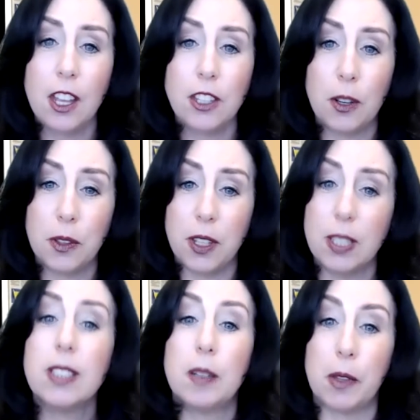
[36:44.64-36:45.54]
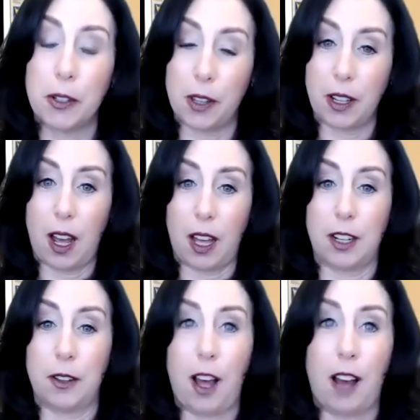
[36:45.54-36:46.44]
So this is similar to the con- you
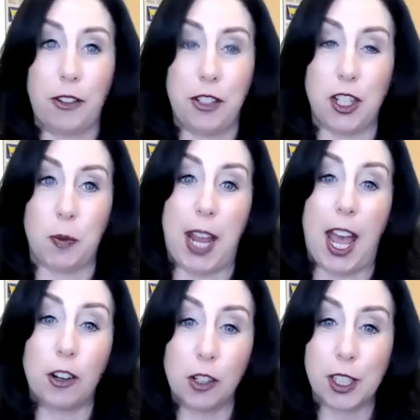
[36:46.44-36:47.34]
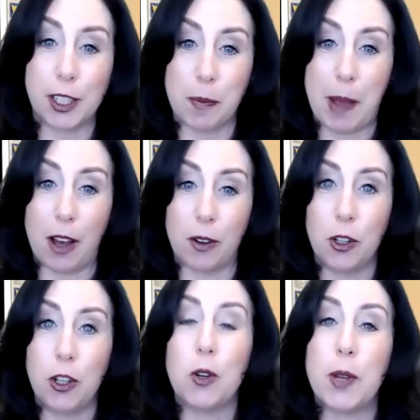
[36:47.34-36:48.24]
know conversation we had earlier about
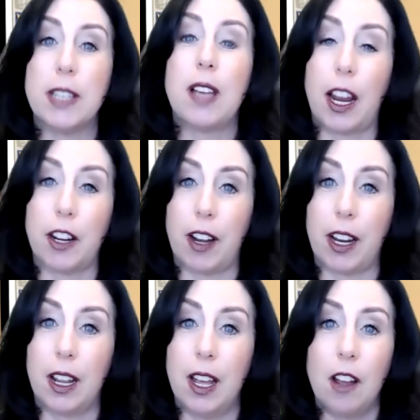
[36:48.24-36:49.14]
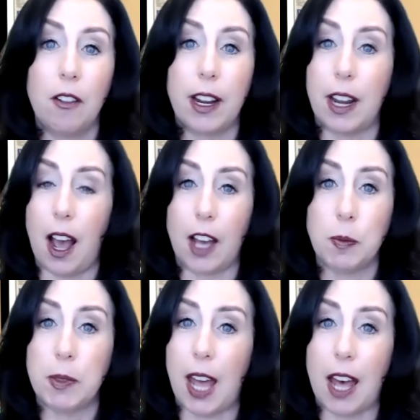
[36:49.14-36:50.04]
who is hiring right,
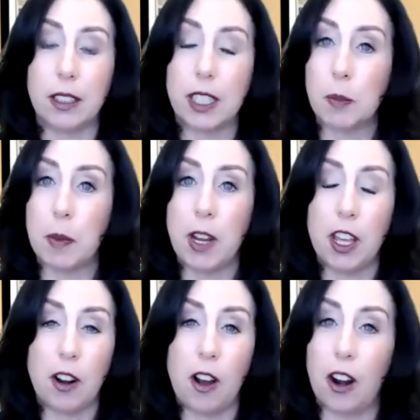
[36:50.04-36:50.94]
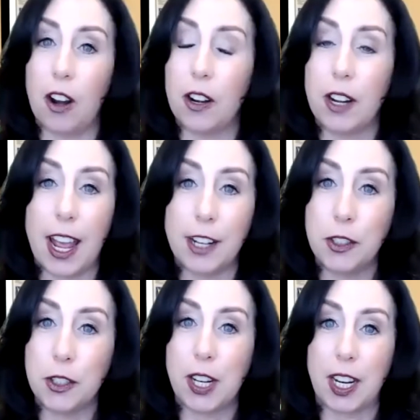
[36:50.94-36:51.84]
hospitality has been hit hard,
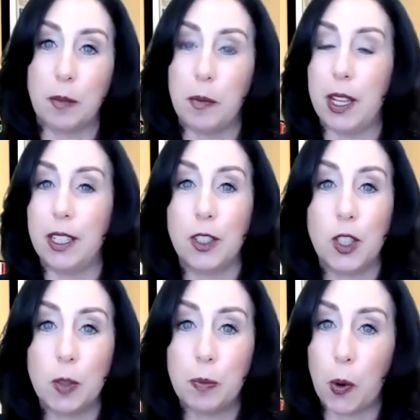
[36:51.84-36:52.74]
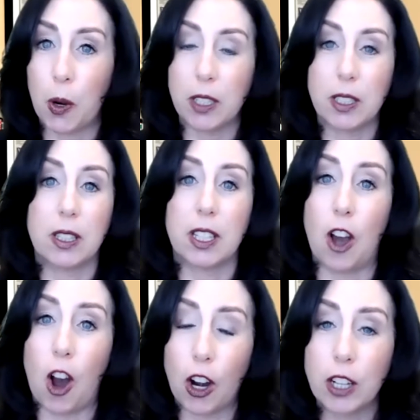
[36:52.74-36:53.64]
entertainment, sports,
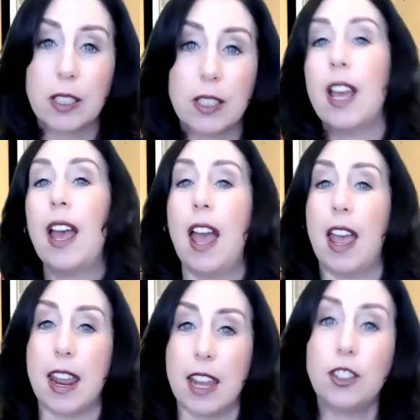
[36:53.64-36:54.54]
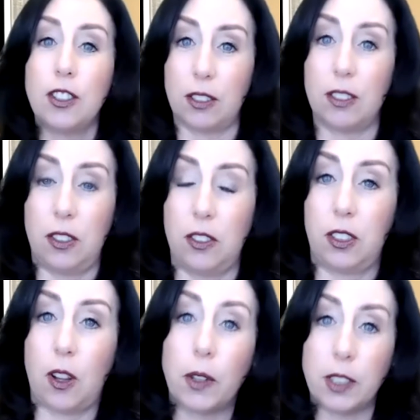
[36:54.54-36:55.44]
the arts. It's
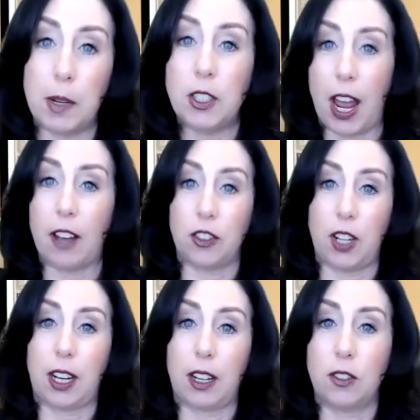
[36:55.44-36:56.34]
going to be challenging.